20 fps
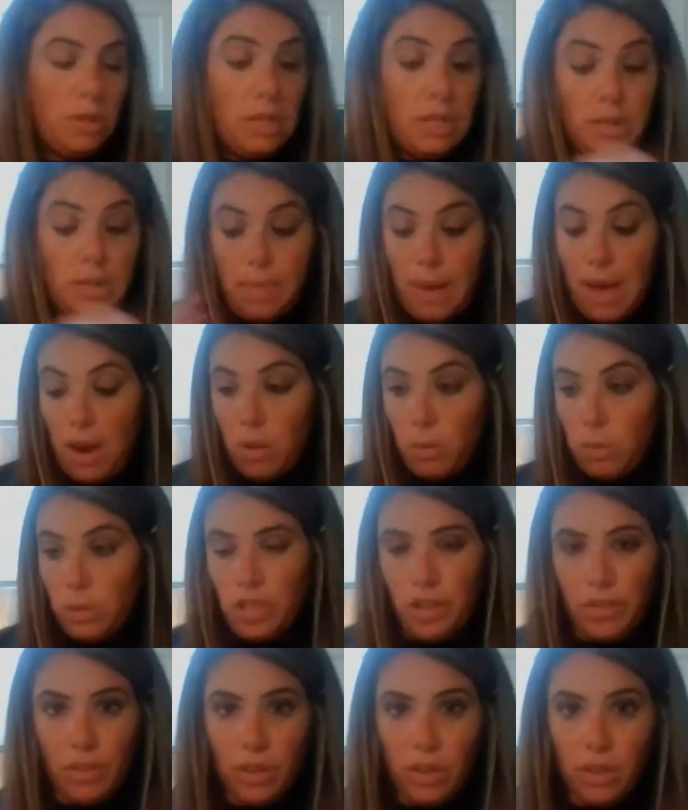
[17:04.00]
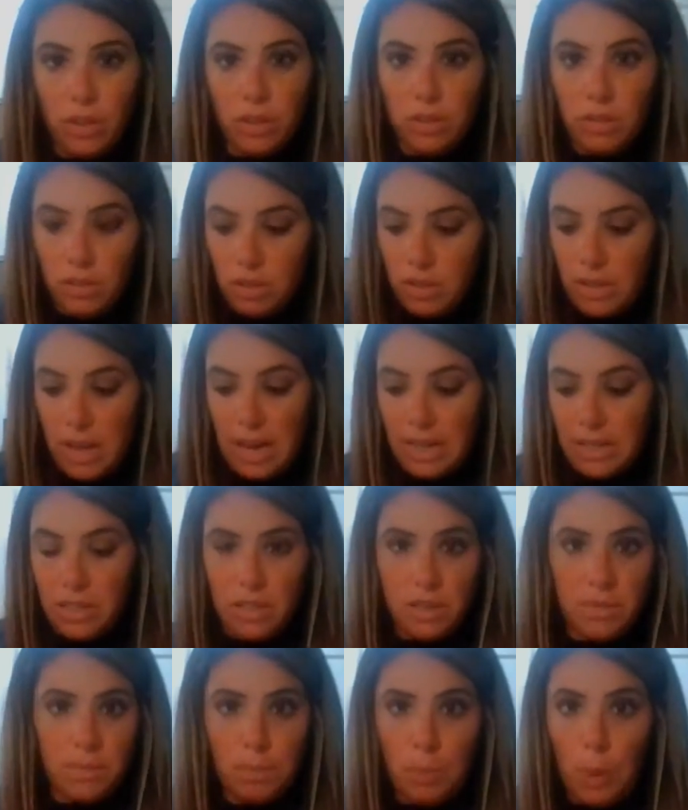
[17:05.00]
it doesn't matter, whichever
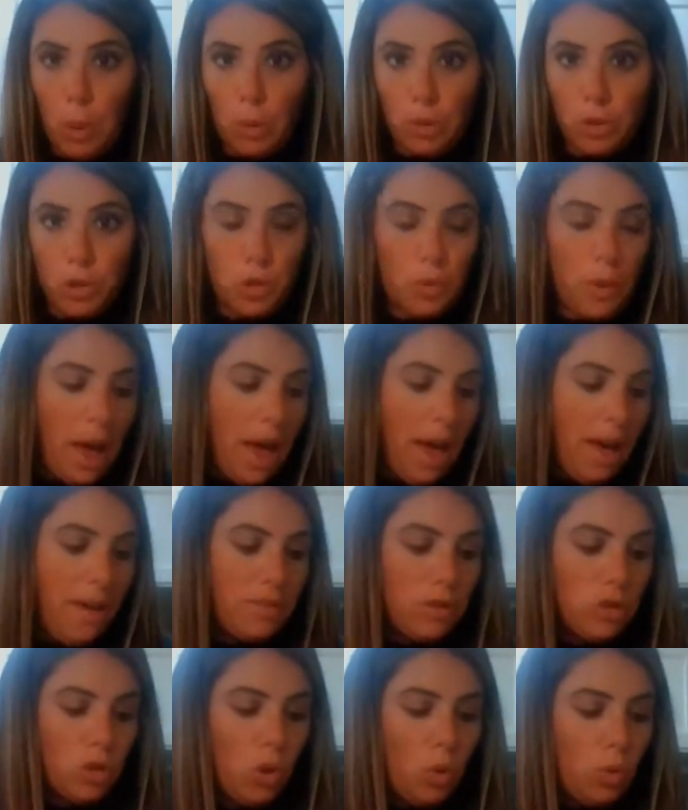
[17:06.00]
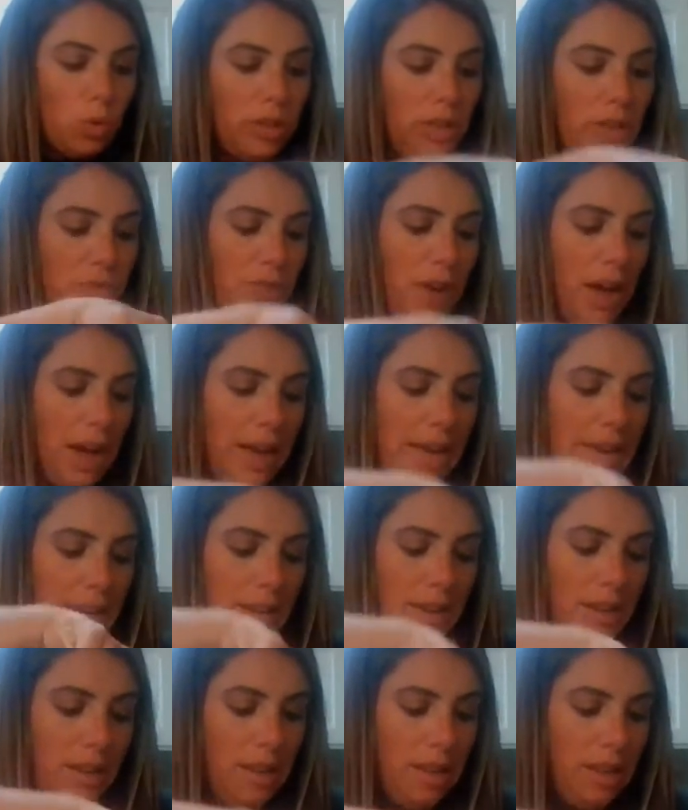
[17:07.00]
size bowls you have is totally
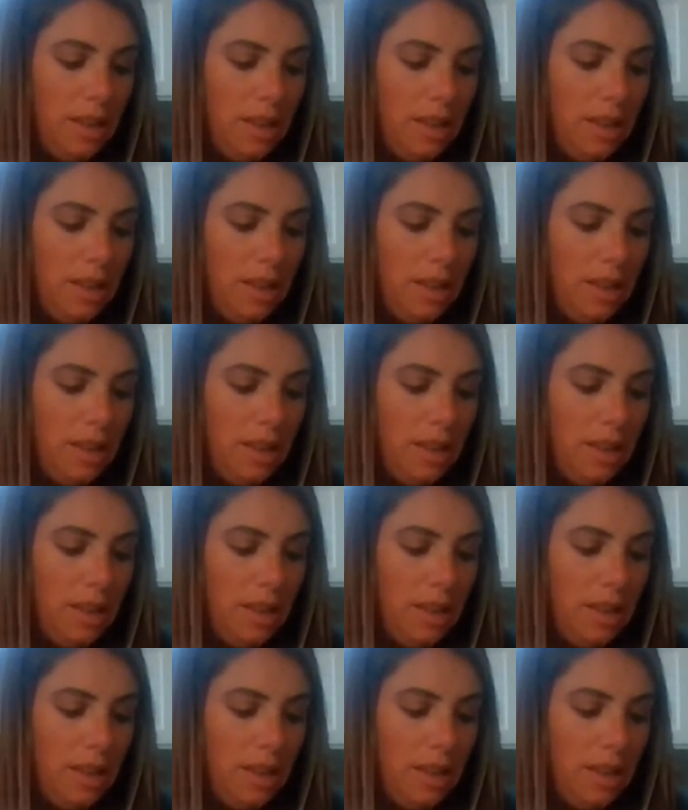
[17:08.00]
fine.